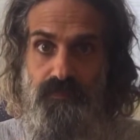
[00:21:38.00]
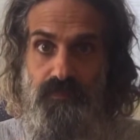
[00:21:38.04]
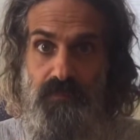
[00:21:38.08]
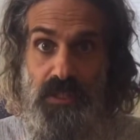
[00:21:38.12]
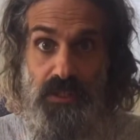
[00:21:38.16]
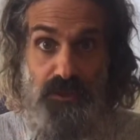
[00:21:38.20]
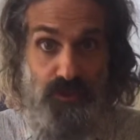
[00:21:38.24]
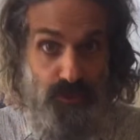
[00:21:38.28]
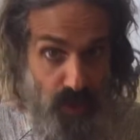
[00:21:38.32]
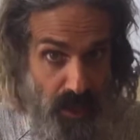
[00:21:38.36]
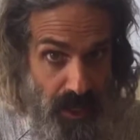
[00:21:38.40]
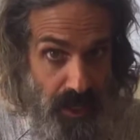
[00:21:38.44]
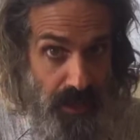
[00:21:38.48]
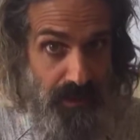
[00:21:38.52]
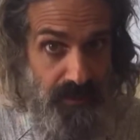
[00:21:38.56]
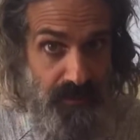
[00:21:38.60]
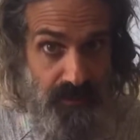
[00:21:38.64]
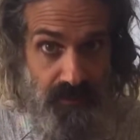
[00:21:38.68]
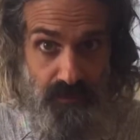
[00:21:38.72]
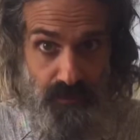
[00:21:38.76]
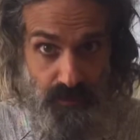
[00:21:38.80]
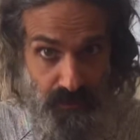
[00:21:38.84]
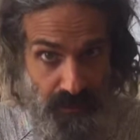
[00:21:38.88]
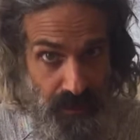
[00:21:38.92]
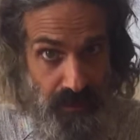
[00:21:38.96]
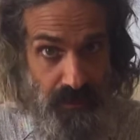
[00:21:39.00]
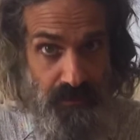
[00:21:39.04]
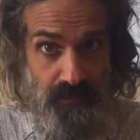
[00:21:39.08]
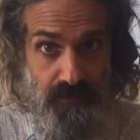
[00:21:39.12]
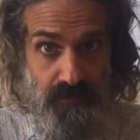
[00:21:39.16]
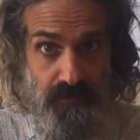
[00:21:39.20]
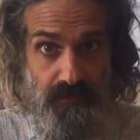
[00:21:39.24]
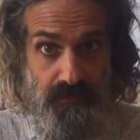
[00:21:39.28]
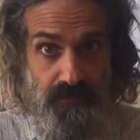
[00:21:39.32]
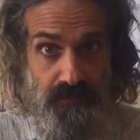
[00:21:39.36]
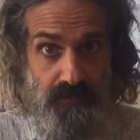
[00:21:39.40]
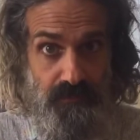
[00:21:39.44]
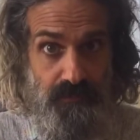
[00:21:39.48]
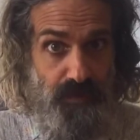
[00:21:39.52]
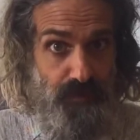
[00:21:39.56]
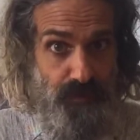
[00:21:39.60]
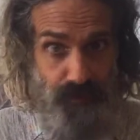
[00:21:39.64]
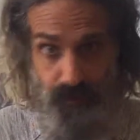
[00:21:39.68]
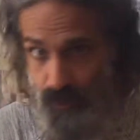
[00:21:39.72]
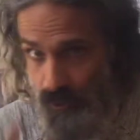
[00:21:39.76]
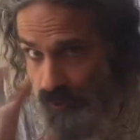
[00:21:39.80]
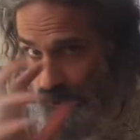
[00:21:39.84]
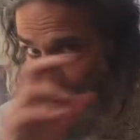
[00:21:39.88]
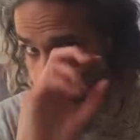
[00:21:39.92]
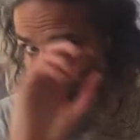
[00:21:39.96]
Try it, okay?
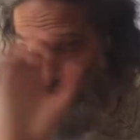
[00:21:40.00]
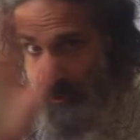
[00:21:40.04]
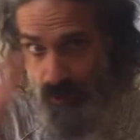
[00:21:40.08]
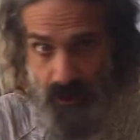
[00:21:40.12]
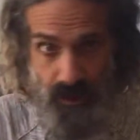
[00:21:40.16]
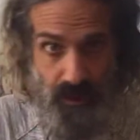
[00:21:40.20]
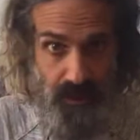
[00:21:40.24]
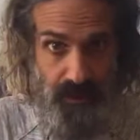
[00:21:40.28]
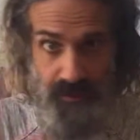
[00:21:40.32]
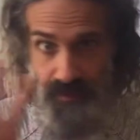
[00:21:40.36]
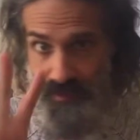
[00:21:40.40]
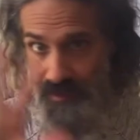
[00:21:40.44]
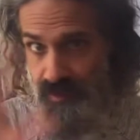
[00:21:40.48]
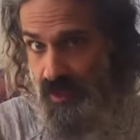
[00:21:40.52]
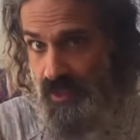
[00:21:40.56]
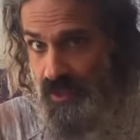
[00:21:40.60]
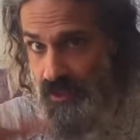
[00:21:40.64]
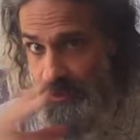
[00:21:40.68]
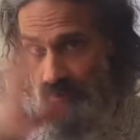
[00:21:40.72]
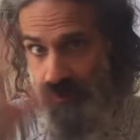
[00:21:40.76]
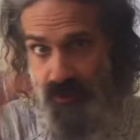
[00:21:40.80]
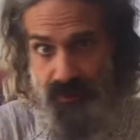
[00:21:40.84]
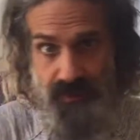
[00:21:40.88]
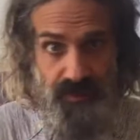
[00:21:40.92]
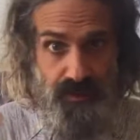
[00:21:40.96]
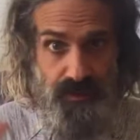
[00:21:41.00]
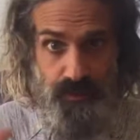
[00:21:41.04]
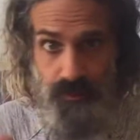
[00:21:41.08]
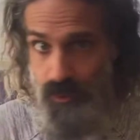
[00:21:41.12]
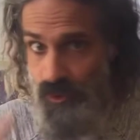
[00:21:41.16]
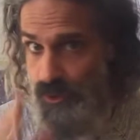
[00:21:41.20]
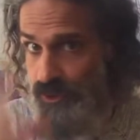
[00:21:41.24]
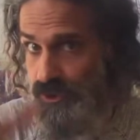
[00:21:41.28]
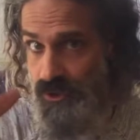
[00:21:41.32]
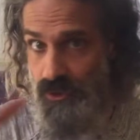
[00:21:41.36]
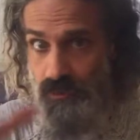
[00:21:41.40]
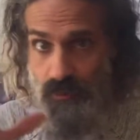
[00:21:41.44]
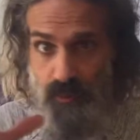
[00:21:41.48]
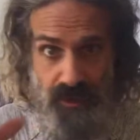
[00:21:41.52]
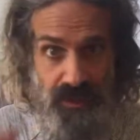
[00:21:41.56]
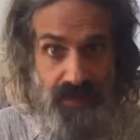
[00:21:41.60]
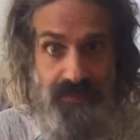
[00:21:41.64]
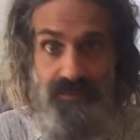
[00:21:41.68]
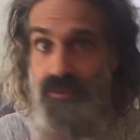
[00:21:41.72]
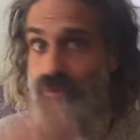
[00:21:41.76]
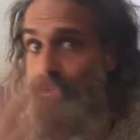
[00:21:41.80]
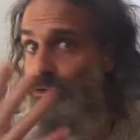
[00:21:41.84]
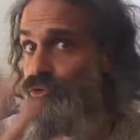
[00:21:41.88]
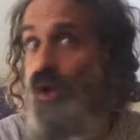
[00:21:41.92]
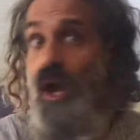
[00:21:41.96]
Before you are saying this is bullshit, whatever,
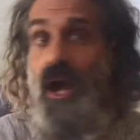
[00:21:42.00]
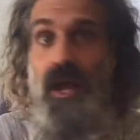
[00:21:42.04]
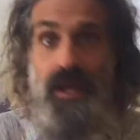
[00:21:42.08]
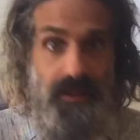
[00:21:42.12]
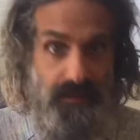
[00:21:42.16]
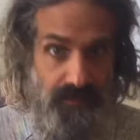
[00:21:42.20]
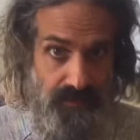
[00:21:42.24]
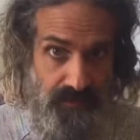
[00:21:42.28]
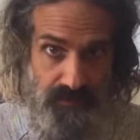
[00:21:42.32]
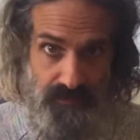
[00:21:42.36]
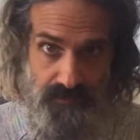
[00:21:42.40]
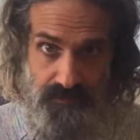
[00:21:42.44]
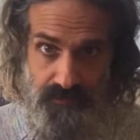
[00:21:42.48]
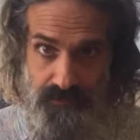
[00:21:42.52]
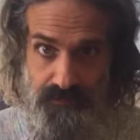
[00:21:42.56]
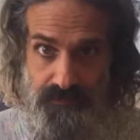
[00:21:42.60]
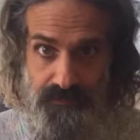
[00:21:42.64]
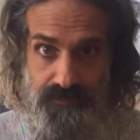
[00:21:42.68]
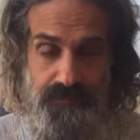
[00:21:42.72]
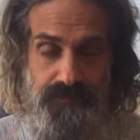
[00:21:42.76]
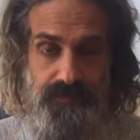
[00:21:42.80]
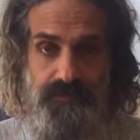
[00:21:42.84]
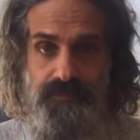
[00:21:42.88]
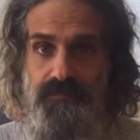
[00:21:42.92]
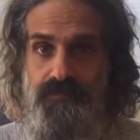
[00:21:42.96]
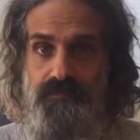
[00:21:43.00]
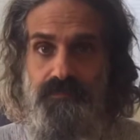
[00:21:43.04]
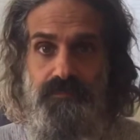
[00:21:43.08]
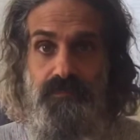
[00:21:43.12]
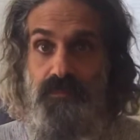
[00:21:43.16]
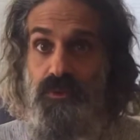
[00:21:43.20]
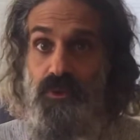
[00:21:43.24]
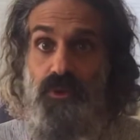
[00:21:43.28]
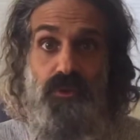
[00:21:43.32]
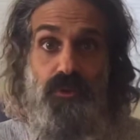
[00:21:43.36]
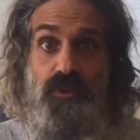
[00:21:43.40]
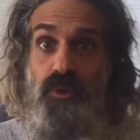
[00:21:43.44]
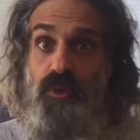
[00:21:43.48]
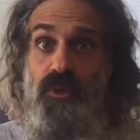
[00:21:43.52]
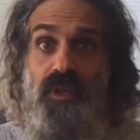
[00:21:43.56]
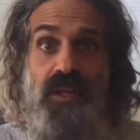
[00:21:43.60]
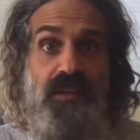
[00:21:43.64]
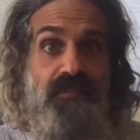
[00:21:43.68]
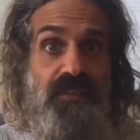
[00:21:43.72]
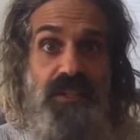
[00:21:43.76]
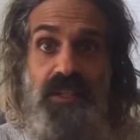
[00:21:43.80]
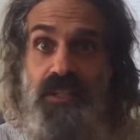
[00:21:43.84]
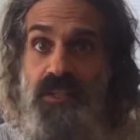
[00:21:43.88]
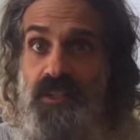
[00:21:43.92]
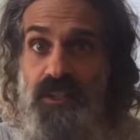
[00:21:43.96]
try it. You don't have
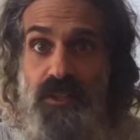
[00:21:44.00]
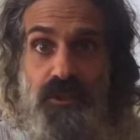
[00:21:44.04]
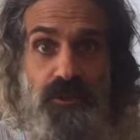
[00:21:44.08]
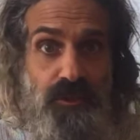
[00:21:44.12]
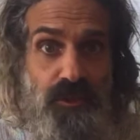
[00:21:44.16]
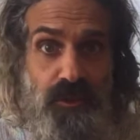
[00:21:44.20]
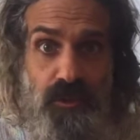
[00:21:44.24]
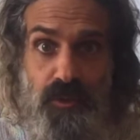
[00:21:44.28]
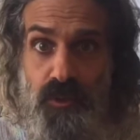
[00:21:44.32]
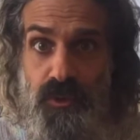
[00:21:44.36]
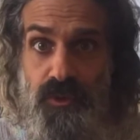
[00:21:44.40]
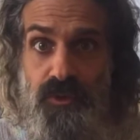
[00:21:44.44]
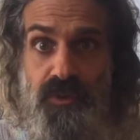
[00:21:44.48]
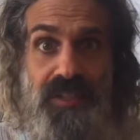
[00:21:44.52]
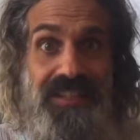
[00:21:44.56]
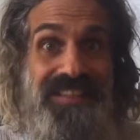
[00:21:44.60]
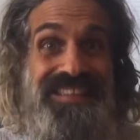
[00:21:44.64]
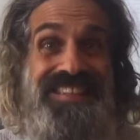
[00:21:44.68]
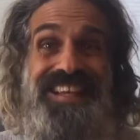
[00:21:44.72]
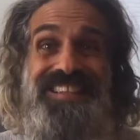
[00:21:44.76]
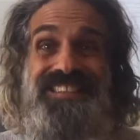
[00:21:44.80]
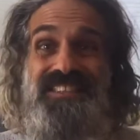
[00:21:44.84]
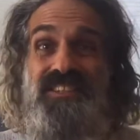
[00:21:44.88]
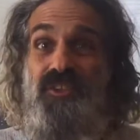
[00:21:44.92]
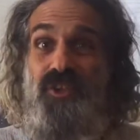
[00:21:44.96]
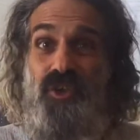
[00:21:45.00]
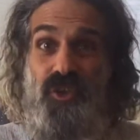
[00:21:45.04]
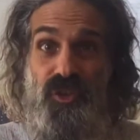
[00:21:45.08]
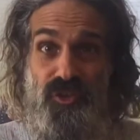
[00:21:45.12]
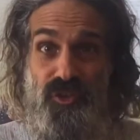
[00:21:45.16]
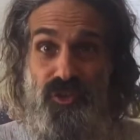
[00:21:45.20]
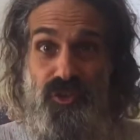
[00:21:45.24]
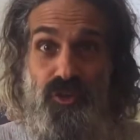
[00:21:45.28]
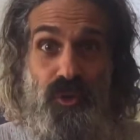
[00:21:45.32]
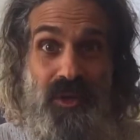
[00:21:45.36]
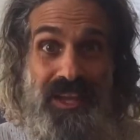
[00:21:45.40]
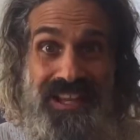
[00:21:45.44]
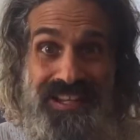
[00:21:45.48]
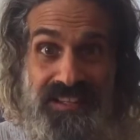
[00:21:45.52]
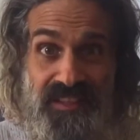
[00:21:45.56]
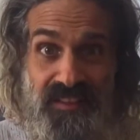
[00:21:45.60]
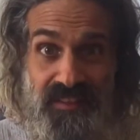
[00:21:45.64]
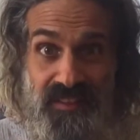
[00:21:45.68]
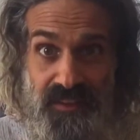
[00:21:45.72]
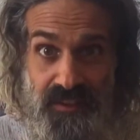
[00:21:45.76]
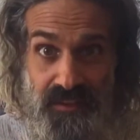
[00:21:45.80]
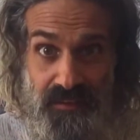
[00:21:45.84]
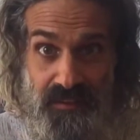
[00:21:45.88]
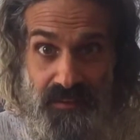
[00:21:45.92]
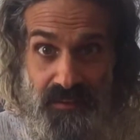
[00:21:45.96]
anything to lose. It doesn't cost you
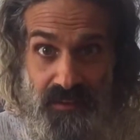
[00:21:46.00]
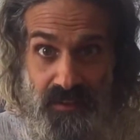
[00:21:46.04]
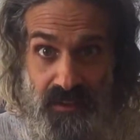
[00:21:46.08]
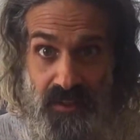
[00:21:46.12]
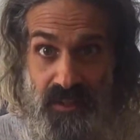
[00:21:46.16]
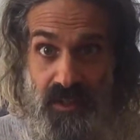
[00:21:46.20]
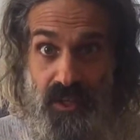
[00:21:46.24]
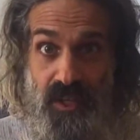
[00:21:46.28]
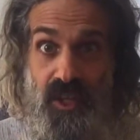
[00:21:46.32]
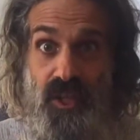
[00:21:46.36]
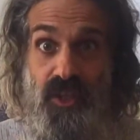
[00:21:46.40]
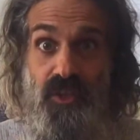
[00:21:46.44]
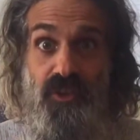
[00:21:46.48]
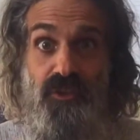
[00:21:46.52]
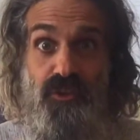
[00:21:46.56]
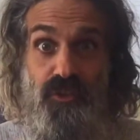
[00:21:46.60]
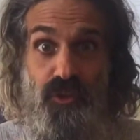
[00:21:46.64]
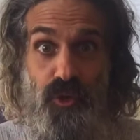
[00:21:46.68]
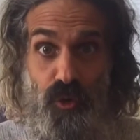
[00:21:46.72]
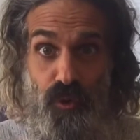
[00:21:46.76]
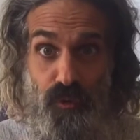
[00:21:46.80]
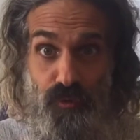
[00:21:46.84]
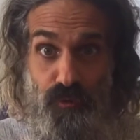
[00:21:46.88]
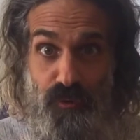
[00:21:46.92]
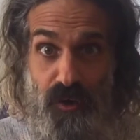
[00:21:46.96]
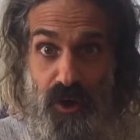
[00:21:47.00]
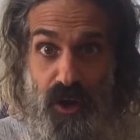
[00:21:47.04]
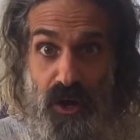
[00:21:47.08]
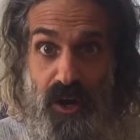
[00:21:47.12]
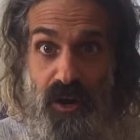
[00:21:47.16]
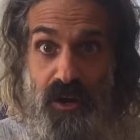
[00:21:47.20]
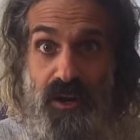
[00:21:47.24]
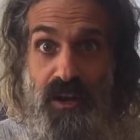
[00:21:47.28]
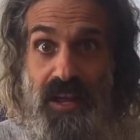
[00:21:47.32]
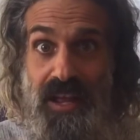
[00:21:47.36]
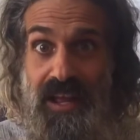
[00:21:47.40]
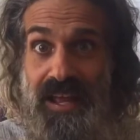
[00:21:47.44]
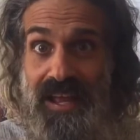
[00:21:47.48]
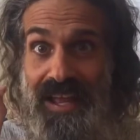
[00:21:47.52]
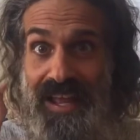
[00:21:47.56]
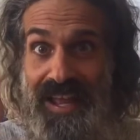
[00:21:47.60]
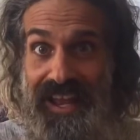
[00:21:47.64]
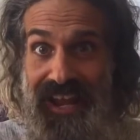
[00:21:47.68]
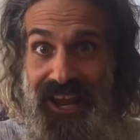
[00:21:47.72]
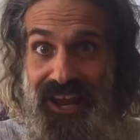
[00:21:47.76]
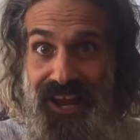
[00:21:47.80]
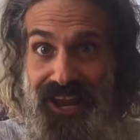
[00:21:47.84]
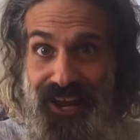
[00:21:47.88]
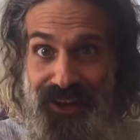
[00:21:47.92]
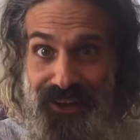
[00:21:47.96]
anything. So far,
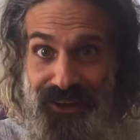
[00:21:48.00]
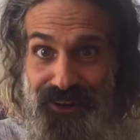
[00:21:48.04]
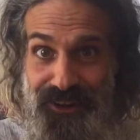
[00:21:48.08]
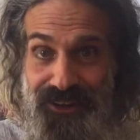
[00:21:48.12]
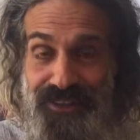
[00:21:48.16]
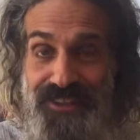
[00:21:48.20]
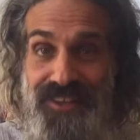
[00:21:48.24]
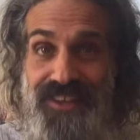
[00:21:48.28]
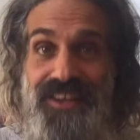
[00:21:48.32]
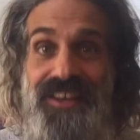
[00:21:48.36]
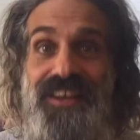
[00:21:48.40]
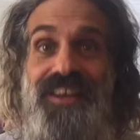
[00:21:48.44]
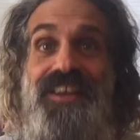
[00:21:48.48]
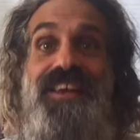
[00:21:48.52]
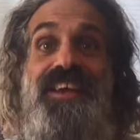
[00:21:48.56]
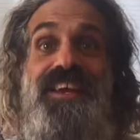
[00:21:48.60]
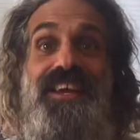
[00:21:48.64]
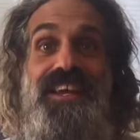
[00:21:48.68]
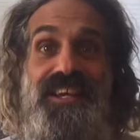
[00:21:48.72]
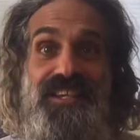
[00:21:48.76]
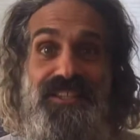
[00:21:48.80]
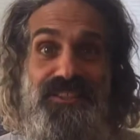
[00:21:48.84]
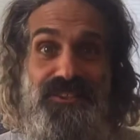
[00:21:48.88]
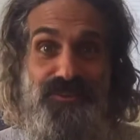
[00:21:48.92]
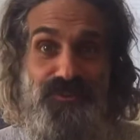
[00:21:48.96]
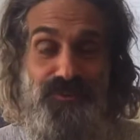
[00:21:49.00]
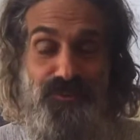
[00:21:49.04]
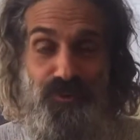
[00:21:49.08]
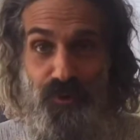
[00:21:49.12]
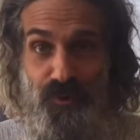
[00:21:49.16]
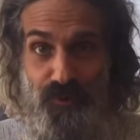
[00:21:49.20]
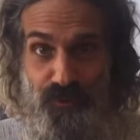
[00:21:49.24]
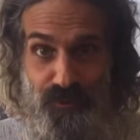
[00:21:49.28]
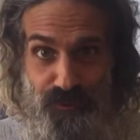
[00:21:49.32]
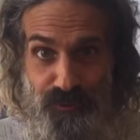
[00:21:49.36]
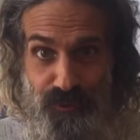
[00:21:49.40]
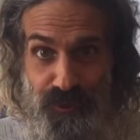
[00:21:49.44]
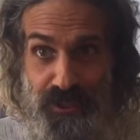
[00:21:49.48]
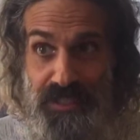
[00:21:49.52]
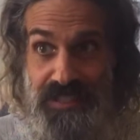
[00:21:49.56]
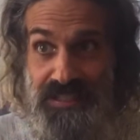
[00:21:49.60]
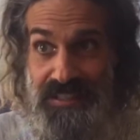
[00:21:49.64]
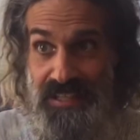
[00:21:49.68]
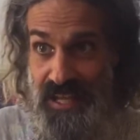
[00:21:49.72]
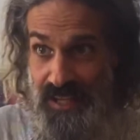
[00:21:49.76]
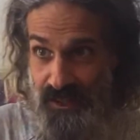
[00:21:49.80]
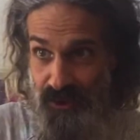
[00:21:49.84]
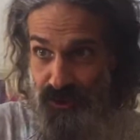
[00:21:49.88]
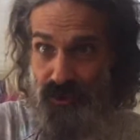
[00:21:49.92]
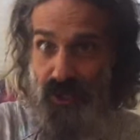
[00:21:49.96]
air is for free.
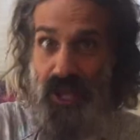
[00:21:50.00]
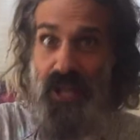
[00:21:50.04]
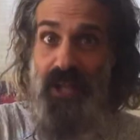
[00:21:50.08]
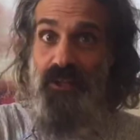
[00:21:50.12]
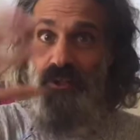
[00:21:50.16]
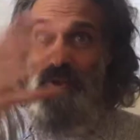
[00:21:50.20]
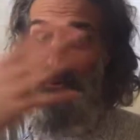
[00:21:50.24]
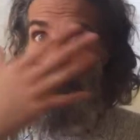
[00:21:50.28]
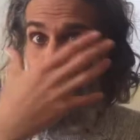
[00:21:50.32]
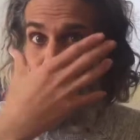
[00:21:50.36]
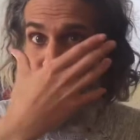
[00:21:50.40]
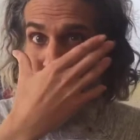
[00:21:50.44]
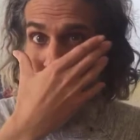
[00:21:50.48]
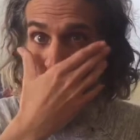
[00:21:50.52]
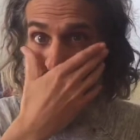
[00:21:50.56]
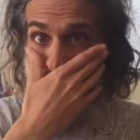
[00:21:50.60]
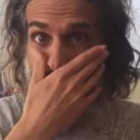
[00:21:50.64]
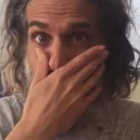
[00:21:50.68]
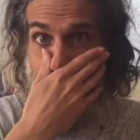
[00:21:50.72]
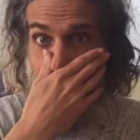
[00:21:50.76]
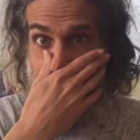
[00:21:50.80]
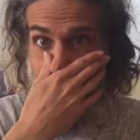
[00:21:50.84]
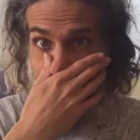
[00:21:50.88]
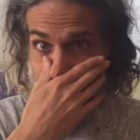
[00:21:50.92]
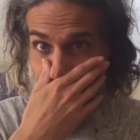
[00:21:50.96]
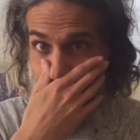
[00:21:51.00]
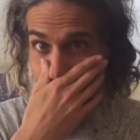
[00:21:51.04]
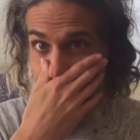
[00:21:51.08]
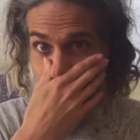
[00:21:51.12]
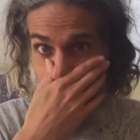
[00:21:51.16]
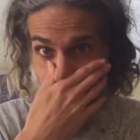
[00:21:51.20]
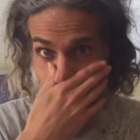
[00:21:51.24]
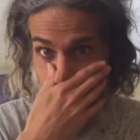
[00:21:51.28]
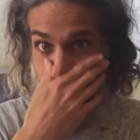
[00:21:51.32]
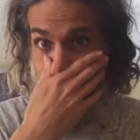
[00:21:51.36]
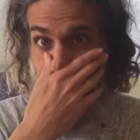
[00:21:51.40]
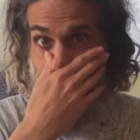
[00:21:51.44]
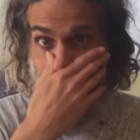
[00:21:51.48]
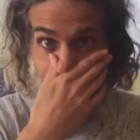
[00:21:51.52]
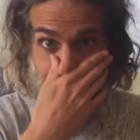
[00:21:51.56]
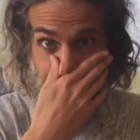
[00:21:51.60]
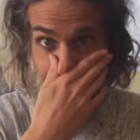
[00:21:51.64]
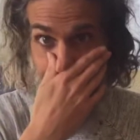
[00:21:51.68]
They're trying to put masks on us.